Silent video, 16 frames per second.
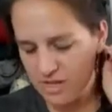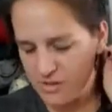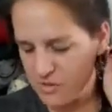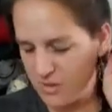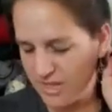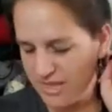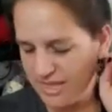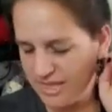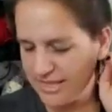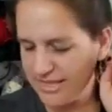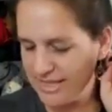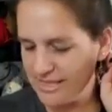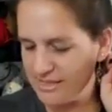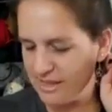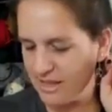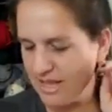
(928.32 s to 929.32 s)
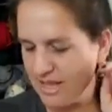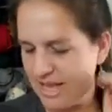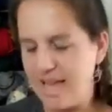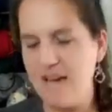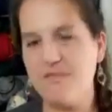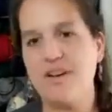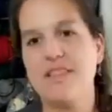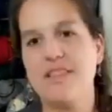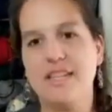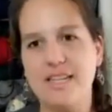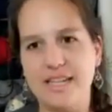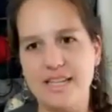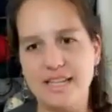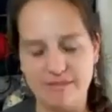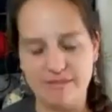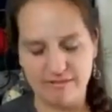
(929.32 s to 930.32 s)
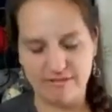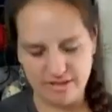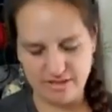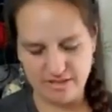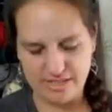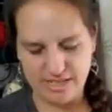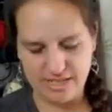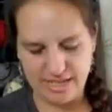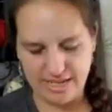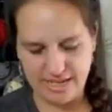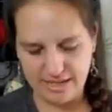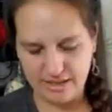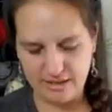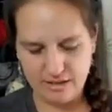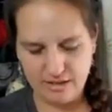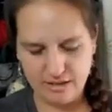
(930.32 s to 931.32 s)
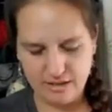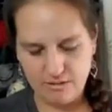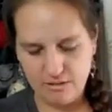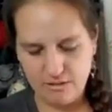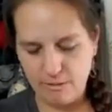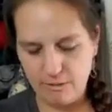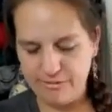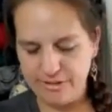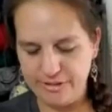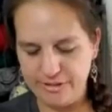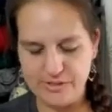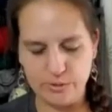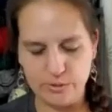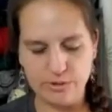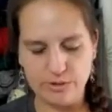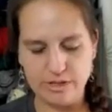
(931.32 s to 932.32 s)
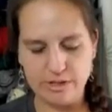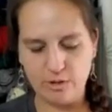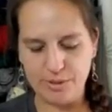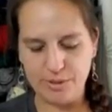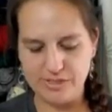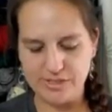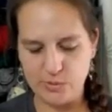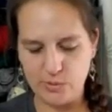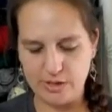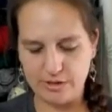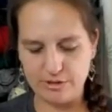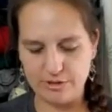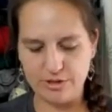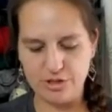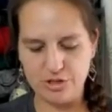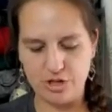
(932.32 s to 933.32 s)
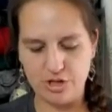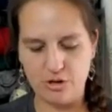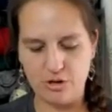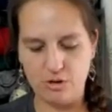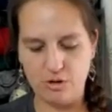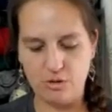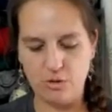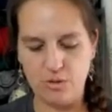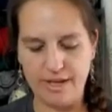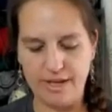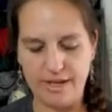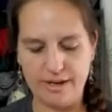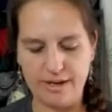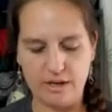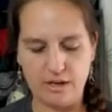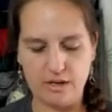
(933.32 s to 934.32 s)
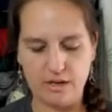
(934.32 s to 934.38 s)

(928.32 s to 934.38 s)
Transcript: So I think that's all I have on the knitting front today. Hopefully soon there will be a sweater to show, and